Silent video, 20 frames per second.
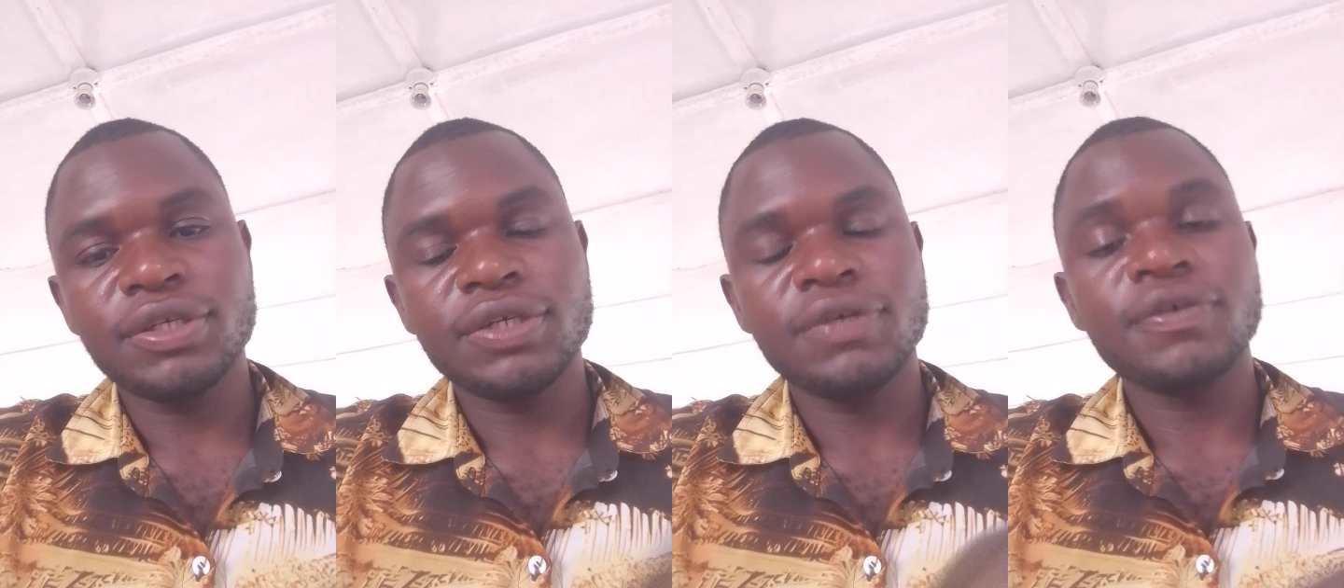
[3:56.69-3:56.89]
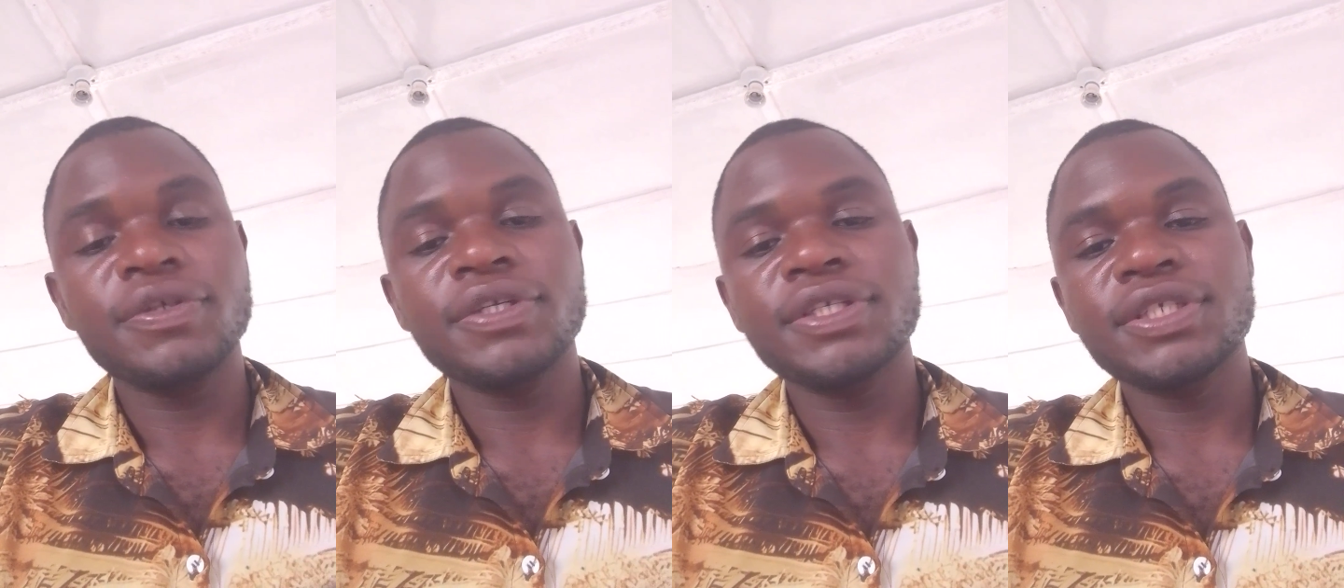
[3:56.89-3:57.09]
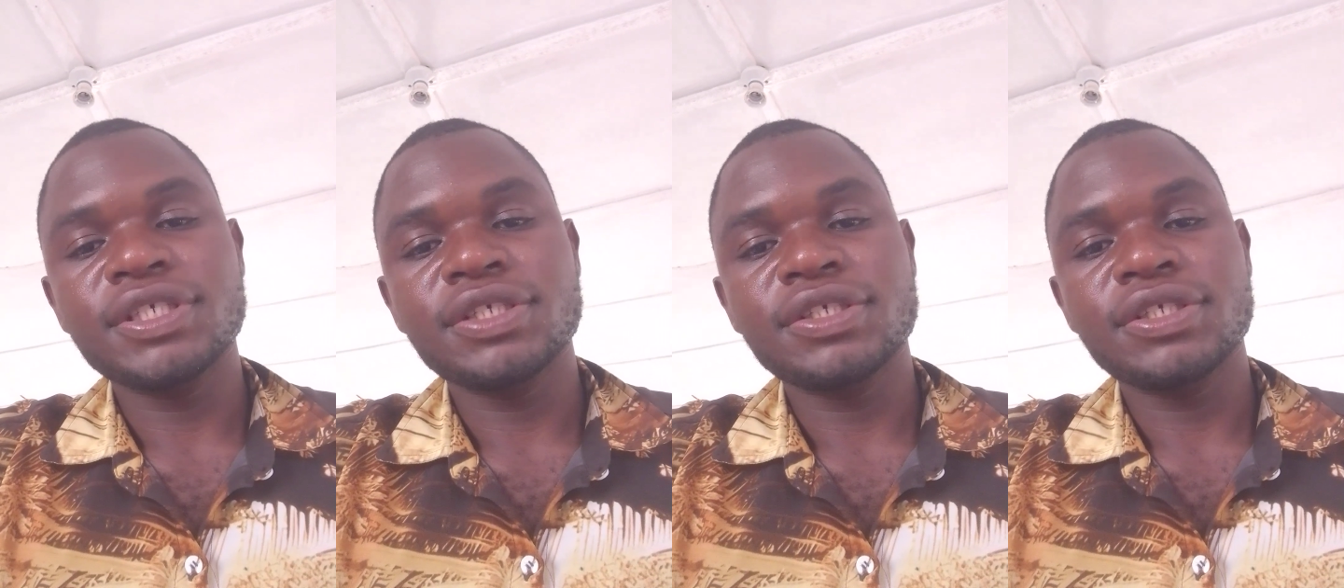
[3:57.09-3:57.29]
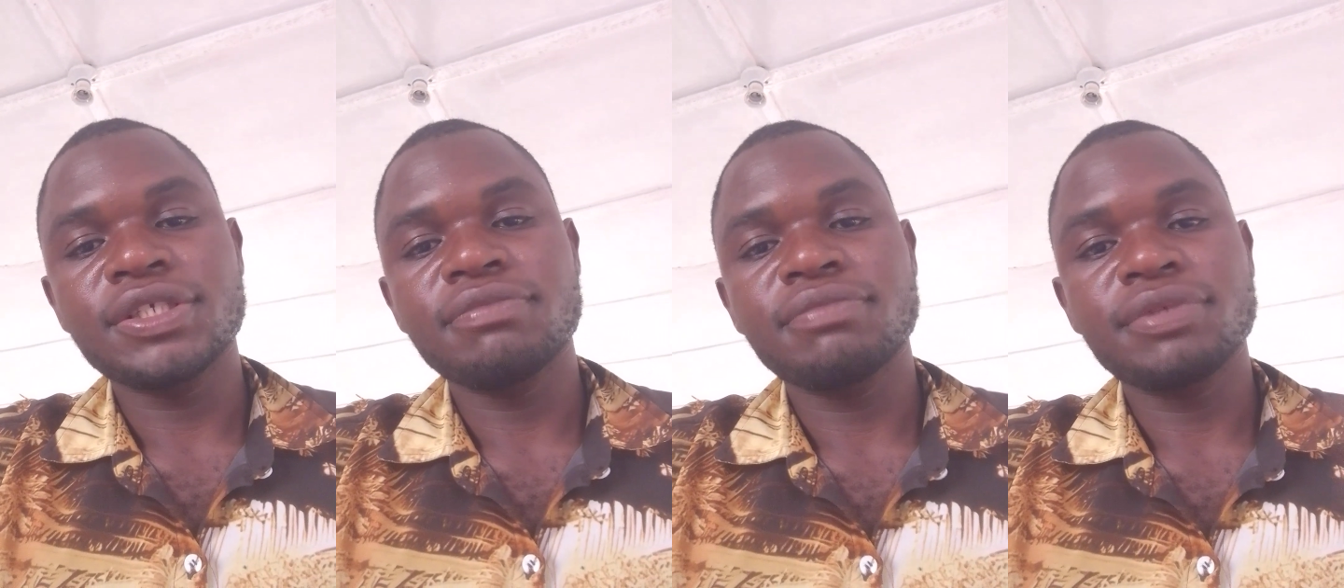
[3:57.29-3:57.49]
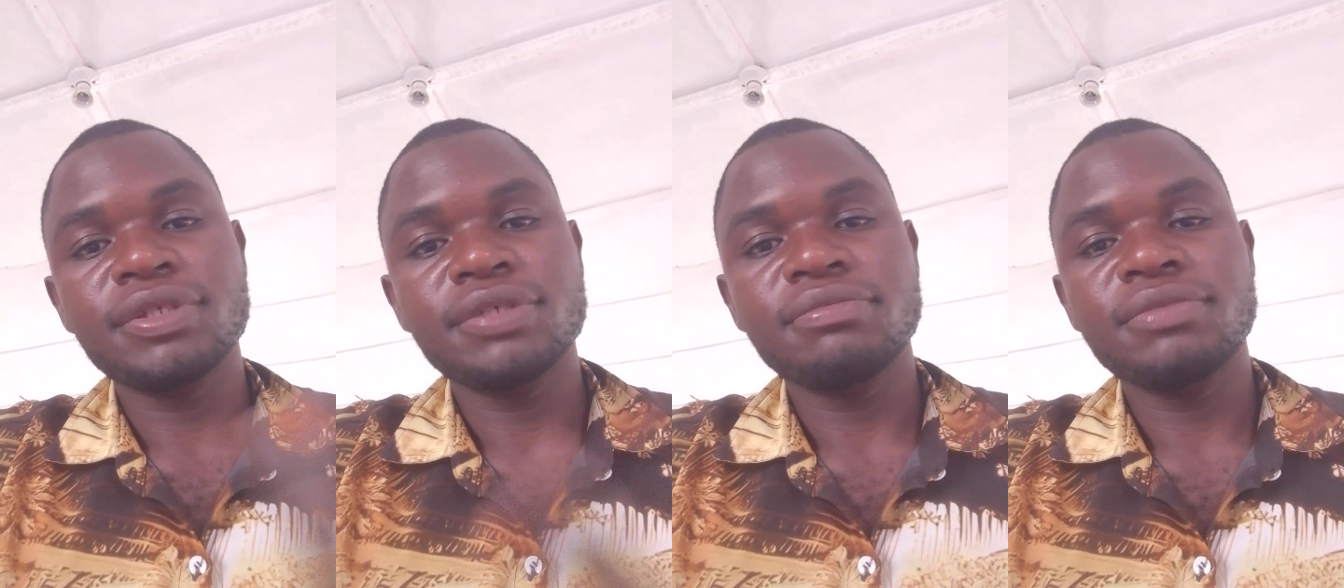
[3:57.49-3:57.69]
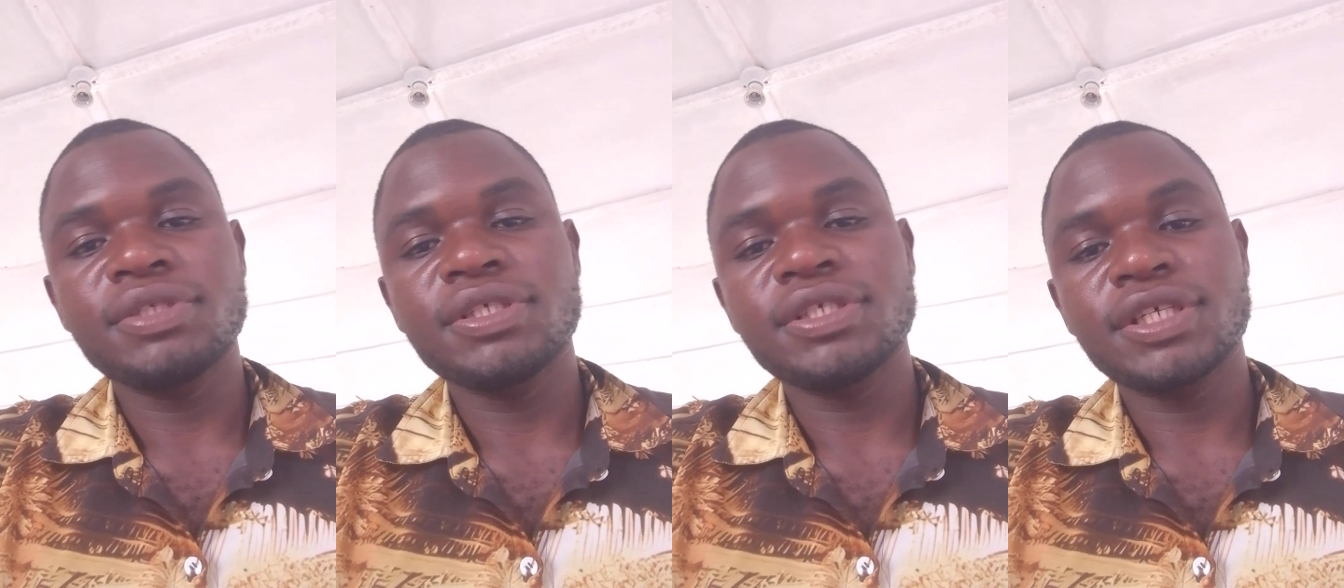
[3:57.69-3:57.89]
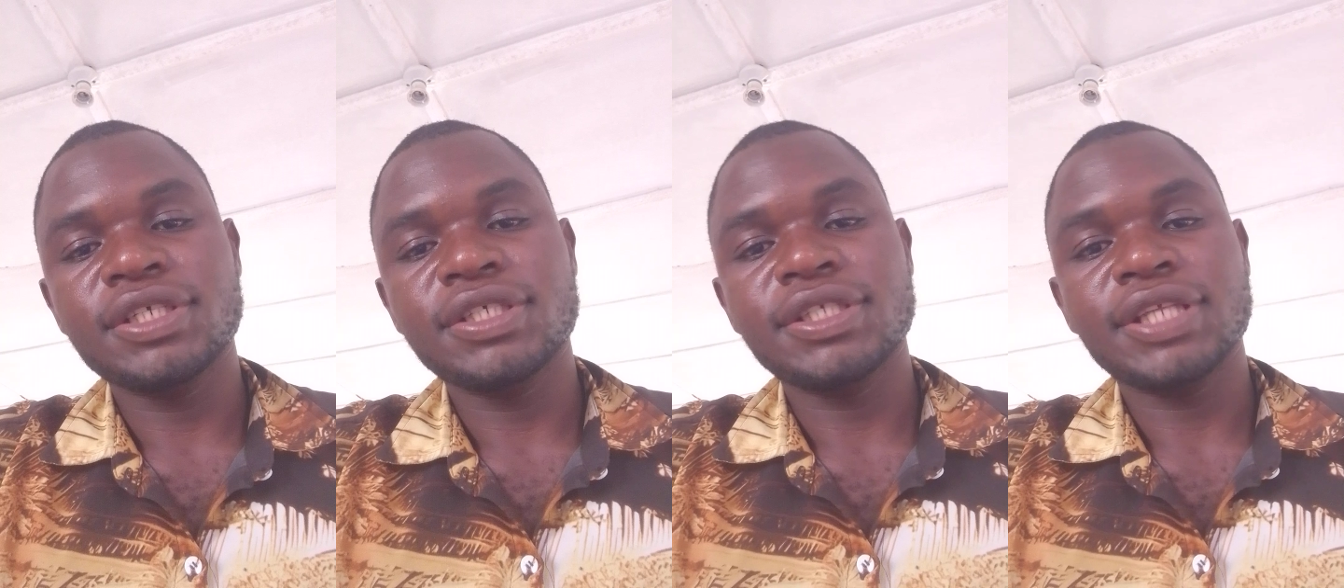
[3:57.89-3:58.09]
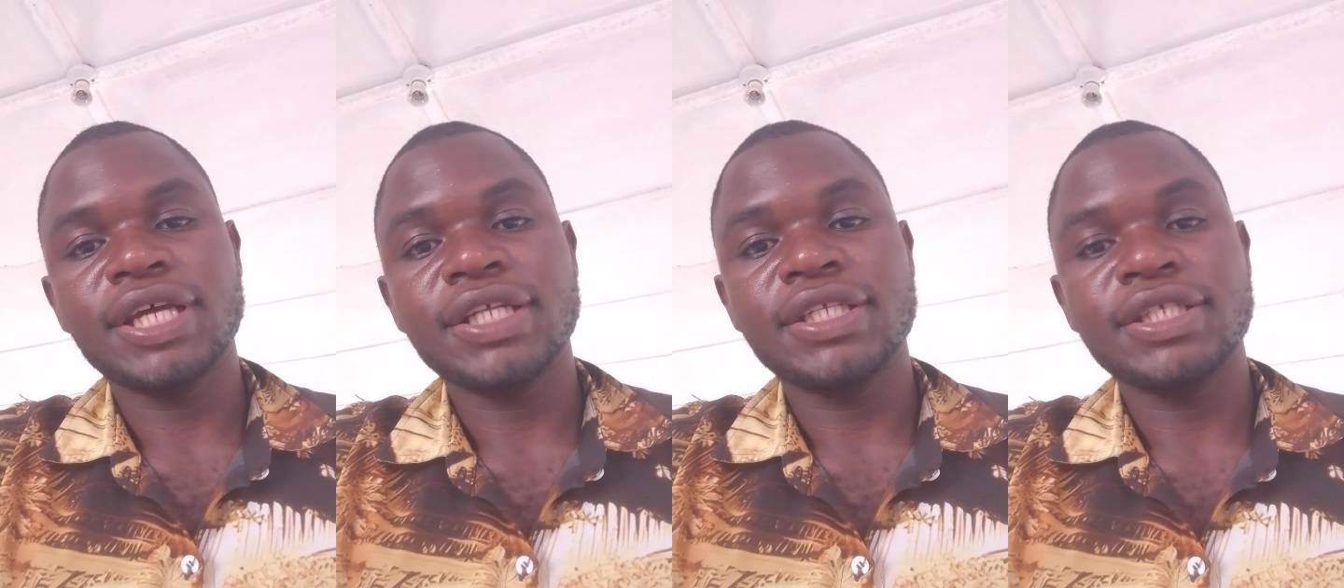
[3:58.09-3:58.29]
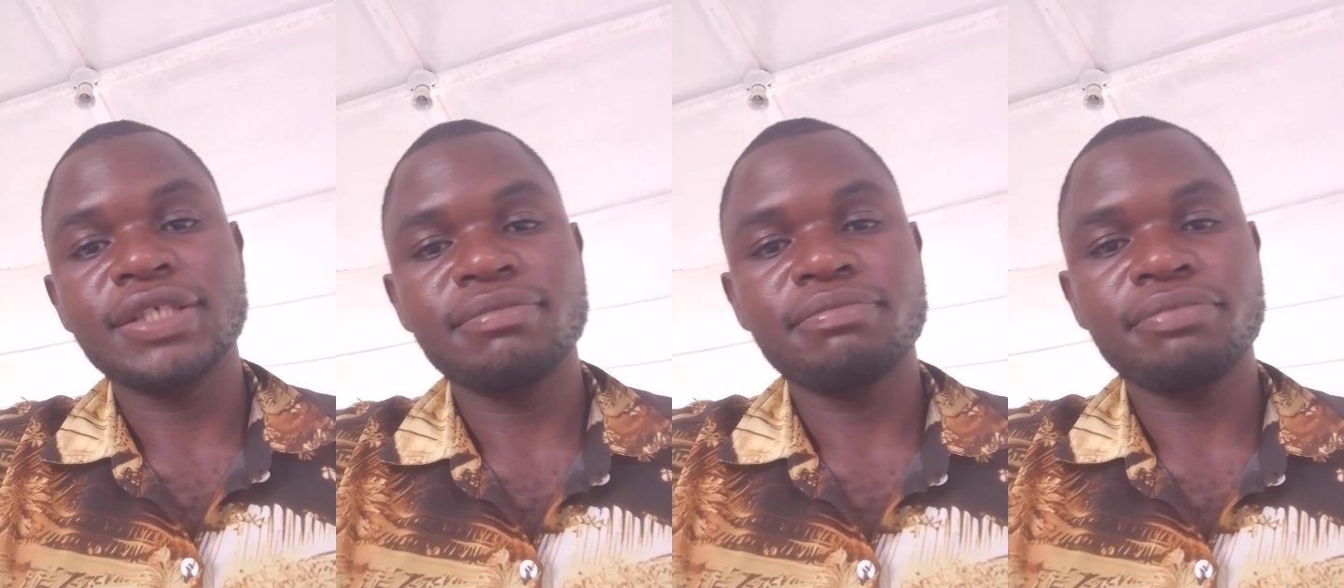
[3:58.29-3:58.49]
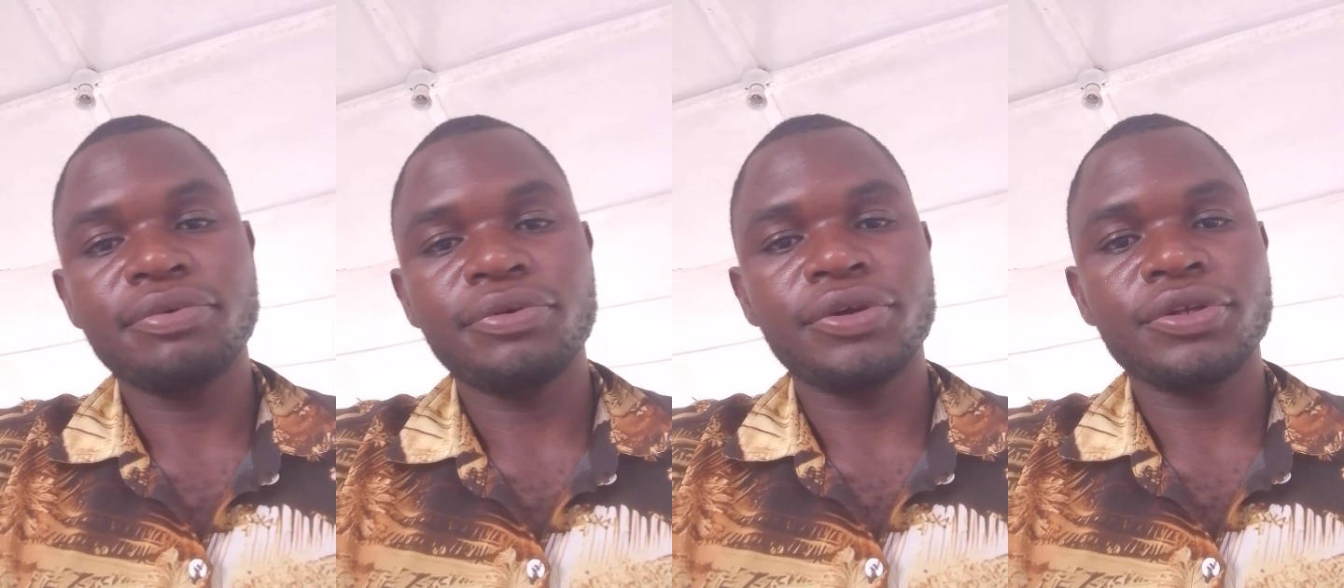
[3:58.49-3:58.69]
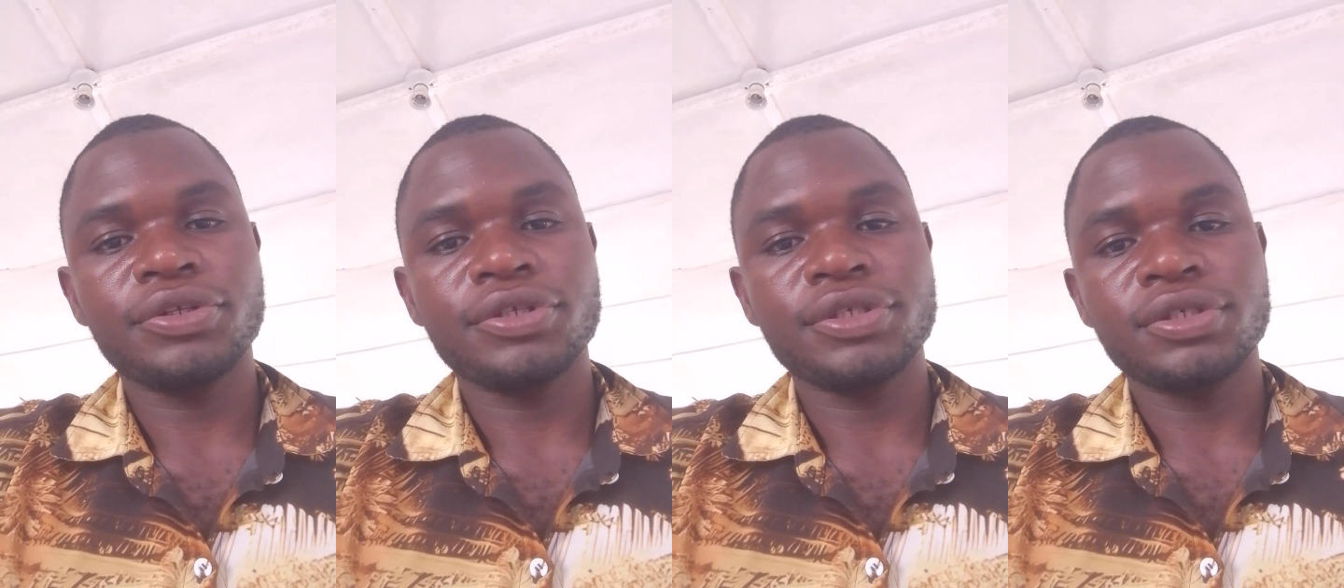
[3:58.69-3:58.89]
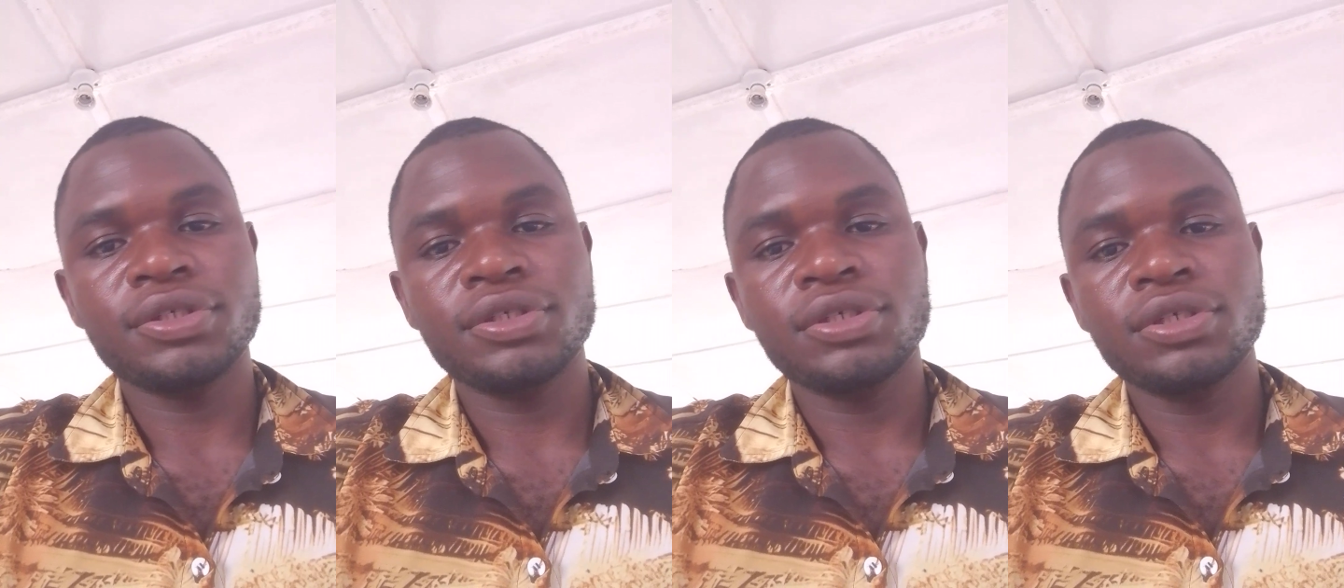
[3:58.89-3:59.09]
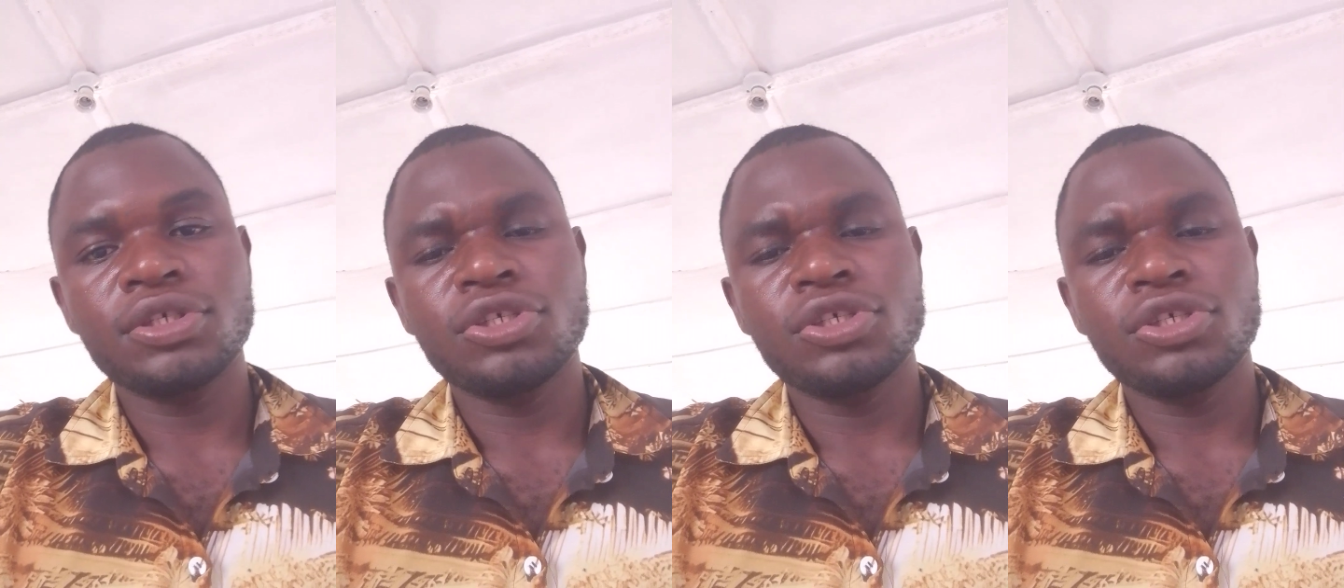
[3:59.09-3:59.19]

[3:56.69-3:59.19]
The origin simply means the starting point.